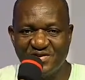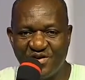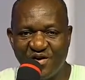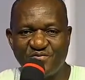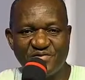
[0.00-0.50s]

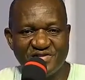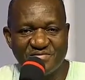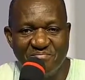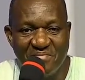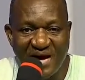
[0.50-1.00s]
of his
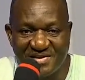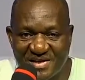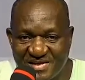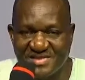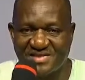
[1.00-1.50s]

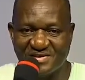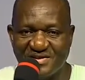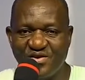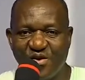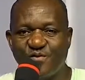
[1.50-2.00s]
majesty,
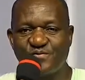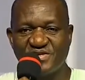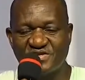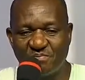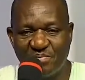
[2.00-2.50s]
of his
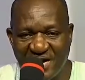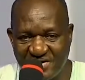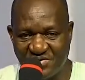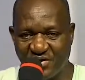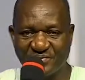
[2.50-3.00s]

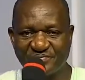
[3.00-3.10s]
splendor.